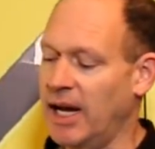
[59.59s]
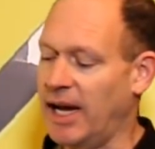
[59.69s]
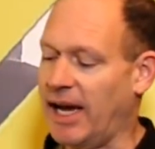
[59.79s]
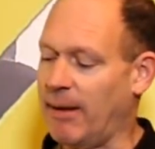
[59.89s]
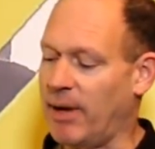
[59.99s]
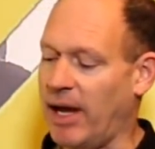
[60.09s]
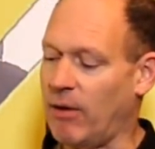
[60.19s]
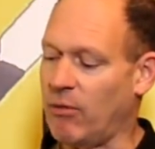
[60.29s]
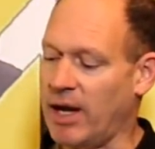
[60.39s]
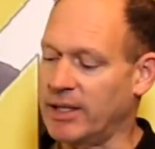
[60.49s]
and
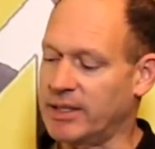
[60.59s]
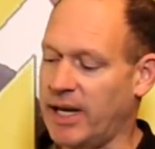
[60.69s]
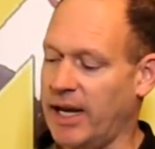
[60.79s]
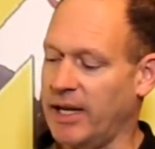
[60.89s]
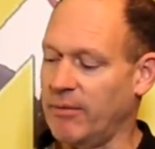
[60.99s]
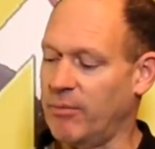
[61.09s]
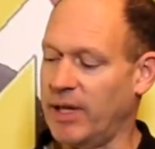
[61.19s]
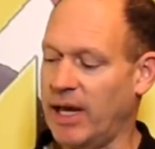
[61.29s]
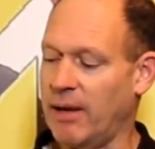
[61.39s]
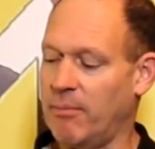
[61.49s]
runs
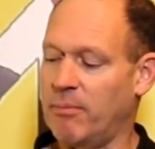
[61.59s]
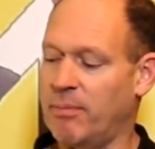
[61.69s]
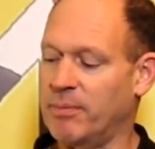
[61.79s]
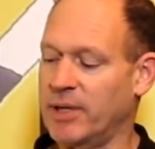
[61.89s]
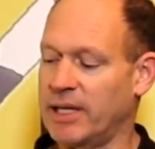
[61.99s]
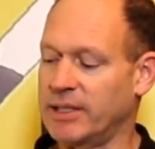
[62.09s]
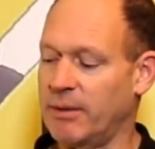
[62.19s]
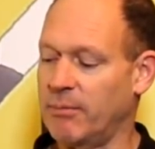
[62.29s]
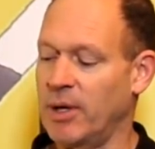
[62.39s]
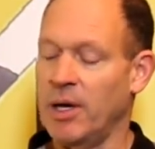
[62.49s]
their
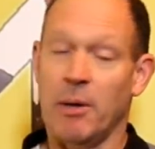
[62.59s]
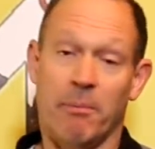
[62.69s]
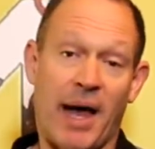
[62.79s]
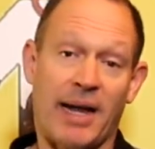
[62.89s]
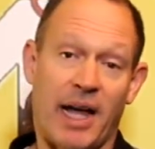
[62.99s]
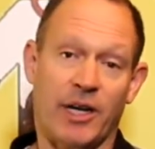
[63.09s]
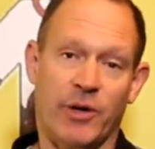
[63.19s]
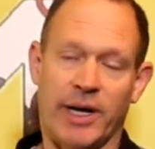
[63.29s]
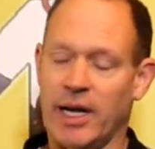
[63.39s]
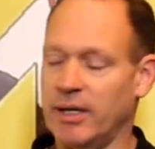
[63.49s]
custom Barnard
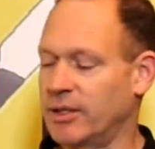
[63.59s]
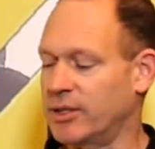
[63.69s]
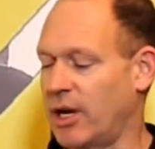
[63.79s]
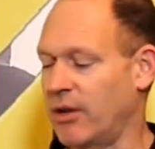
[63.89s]
trigger, so